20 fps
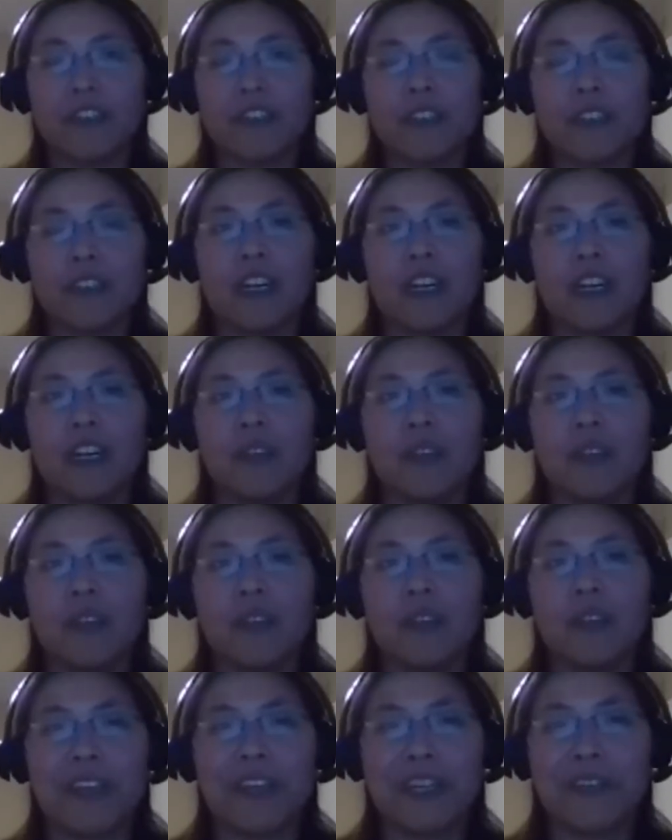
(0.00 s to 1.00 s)
Um,
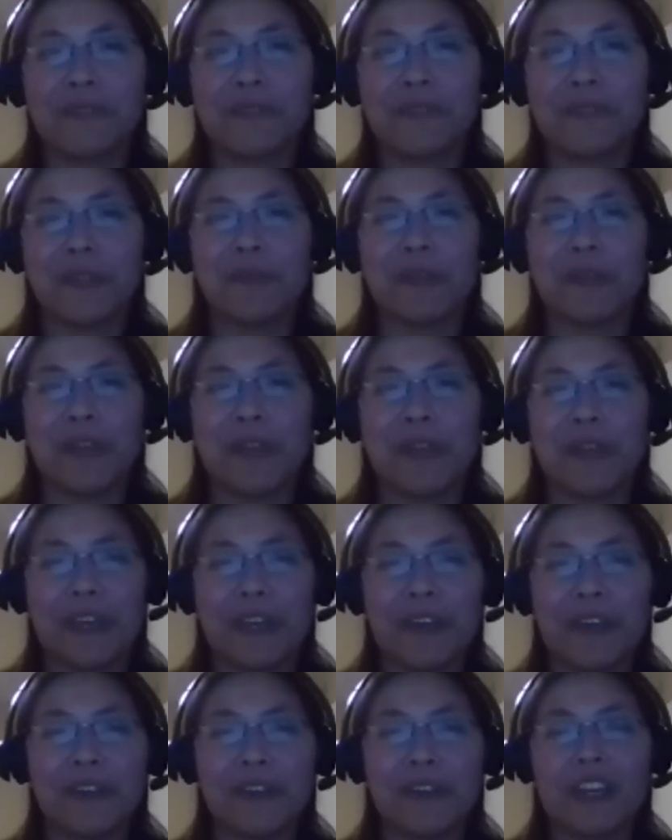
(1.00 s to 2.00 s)
thank you for coming
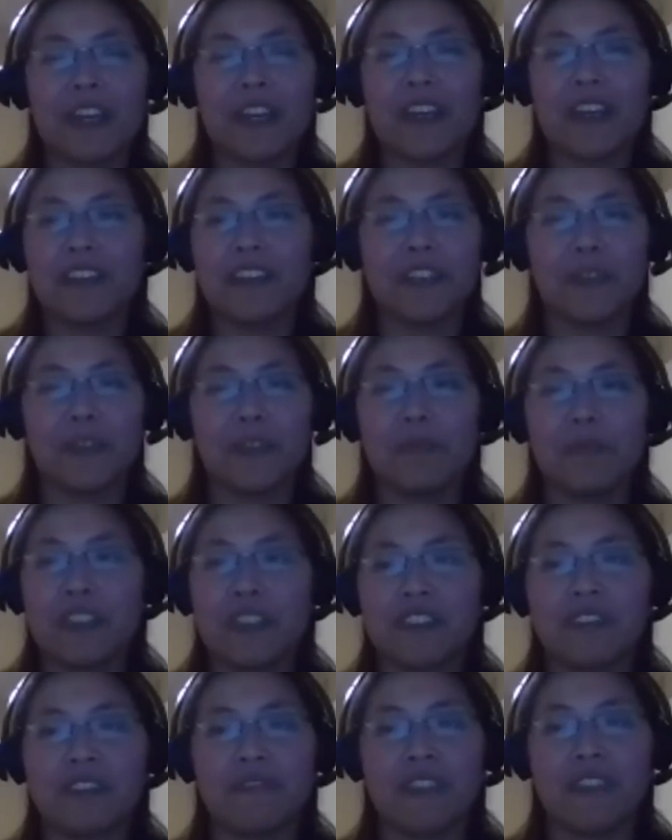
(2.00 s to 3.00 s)
out, and you know, best
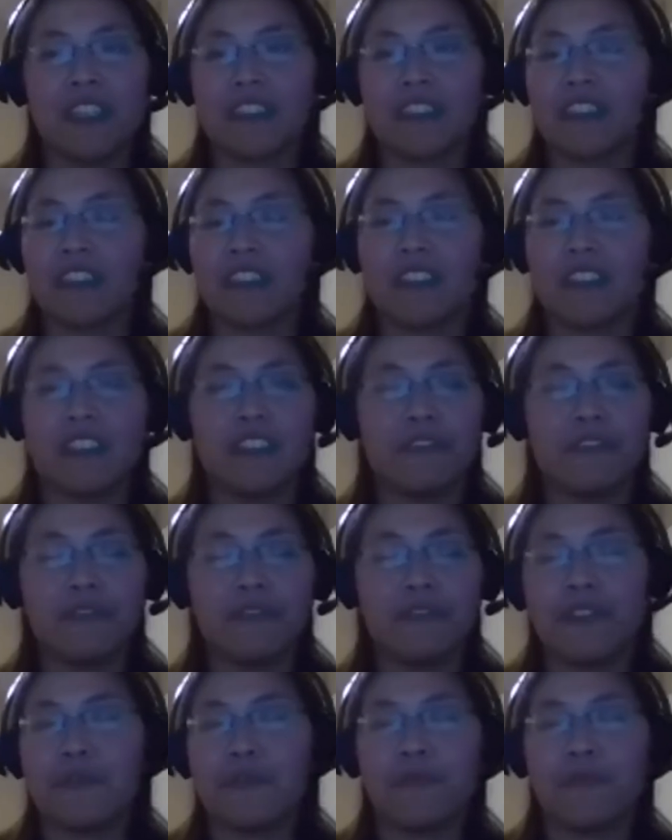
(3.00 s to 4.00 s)
of luck. If
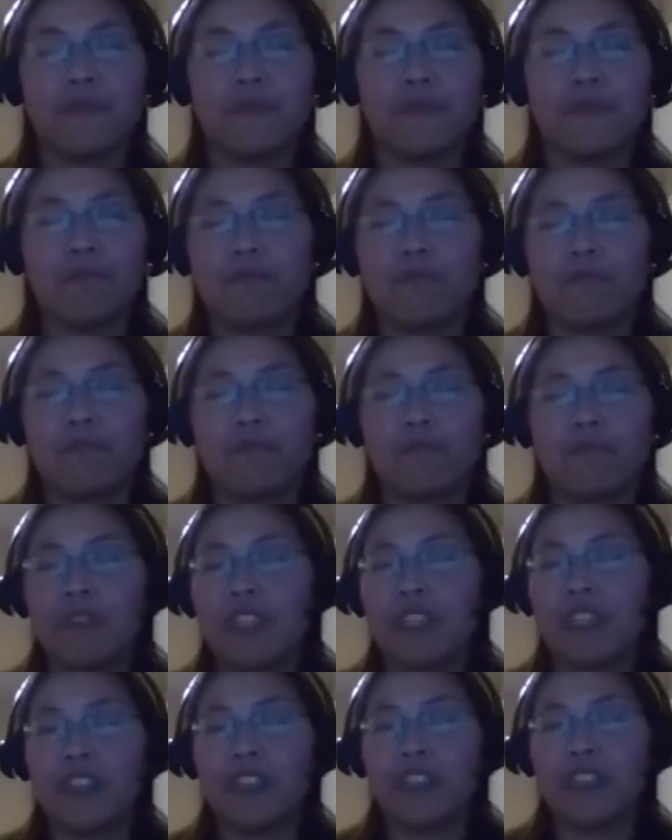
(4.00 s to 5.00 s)
you you know
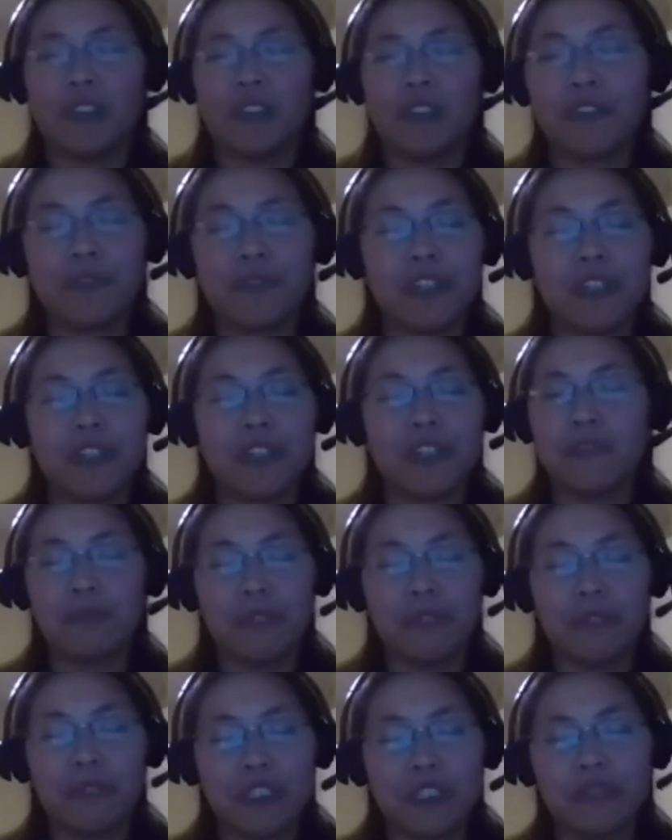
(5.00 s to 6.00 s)
have questions,
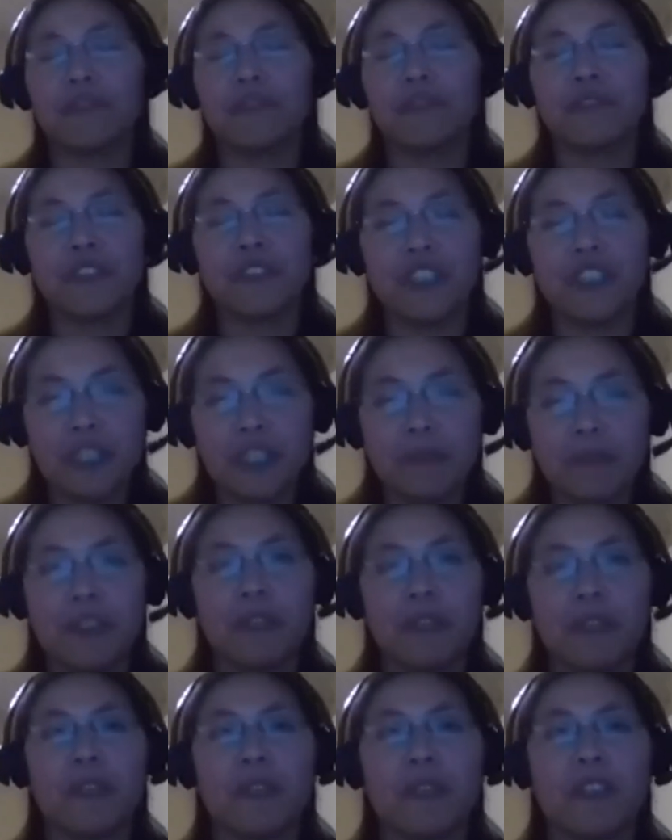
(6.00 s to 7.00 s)
please feel free to
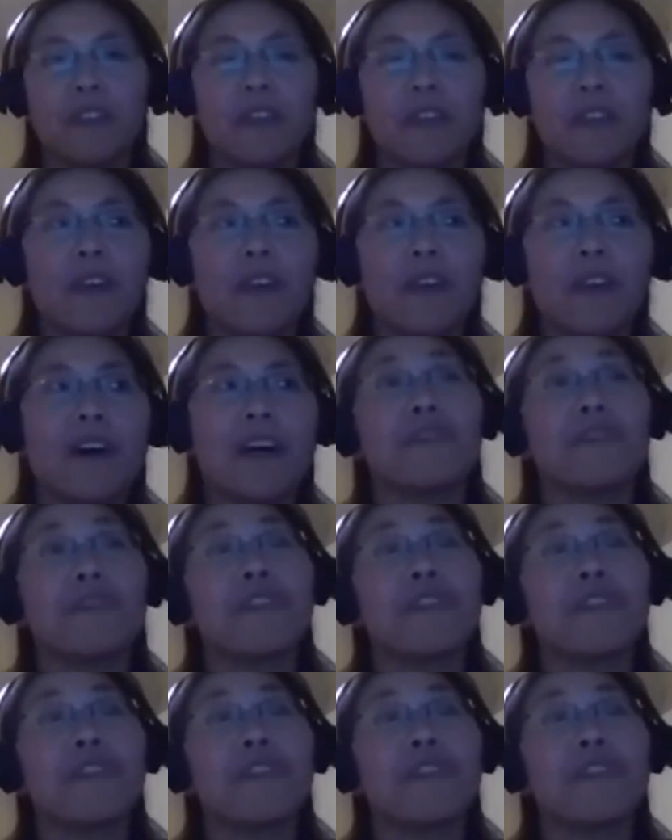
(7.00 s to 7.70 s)
email me.